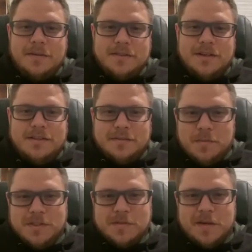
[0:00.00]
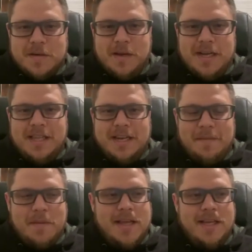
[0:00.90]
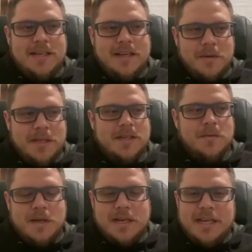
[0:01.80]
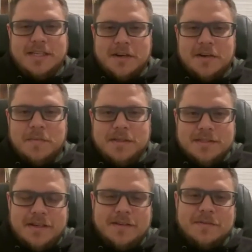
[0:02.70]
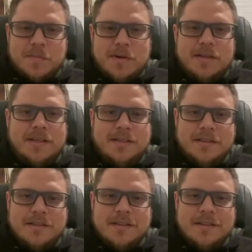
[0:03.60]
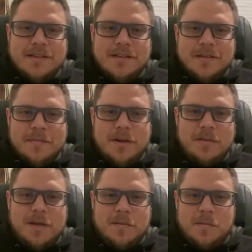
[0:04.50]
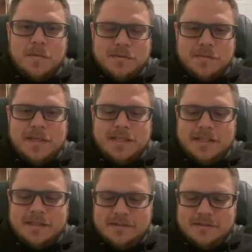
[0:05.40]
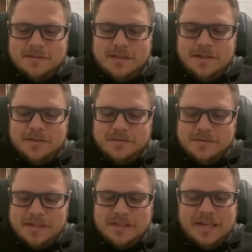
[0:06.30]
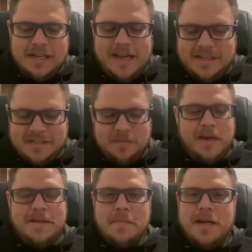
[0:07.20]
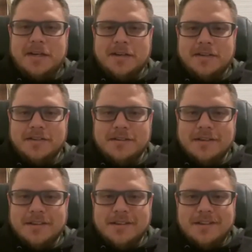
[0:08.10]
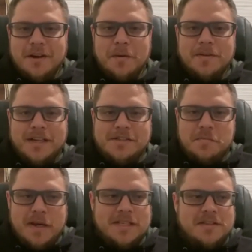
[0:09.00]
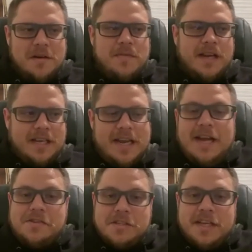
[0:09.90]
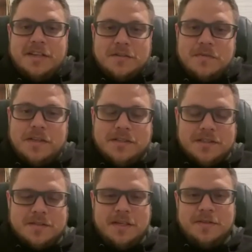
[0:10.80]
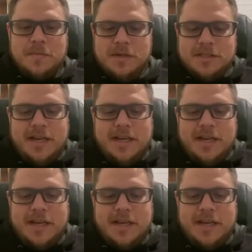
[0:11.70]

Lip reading: that was on one spinnerbait that I made, and we ended up winning that tournament. So that was pretty memorable to me. That that as a bait maker, knowing that you make stuff that can actually catch a fish, it's pretty